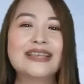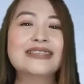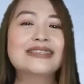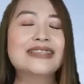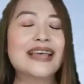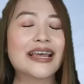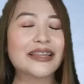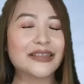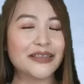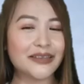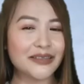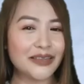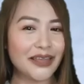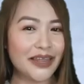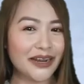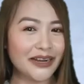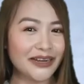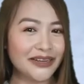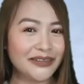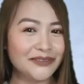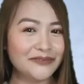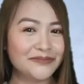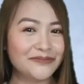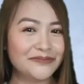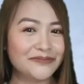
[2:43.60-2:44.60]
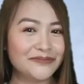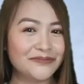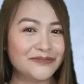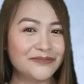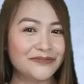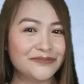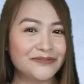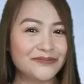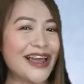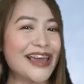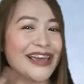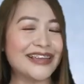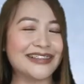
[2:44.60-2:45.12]
Is that clear?
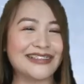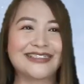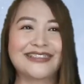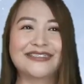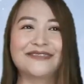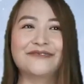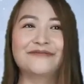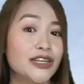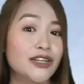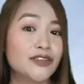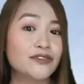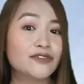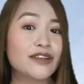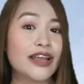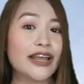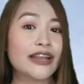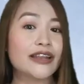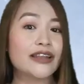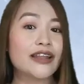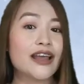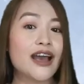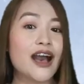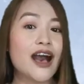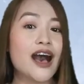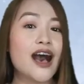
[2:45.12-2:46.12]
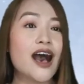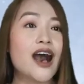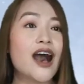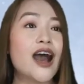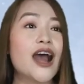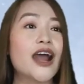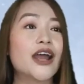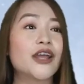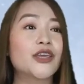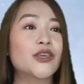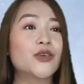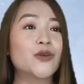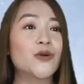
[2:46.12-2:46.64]
Right. Children,
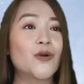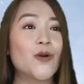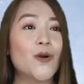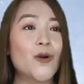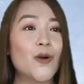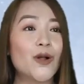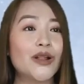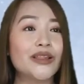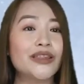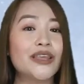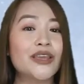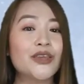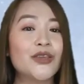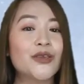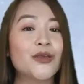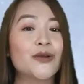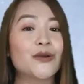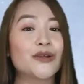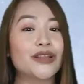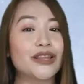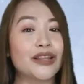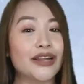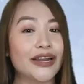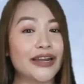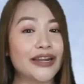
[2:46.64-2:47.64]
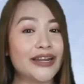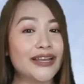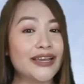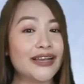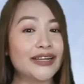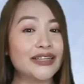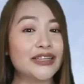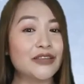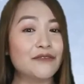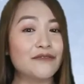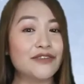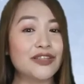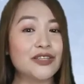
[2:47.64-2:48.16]
are you holding your learning
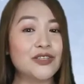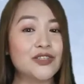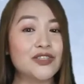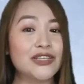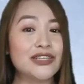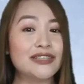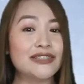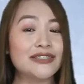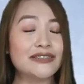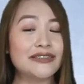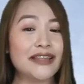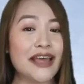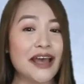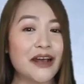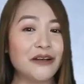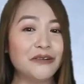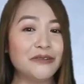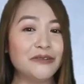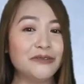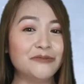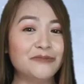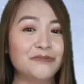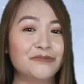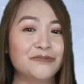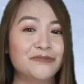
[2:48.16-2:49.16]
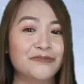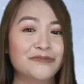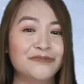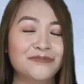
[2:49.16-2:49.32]
activity sheets now?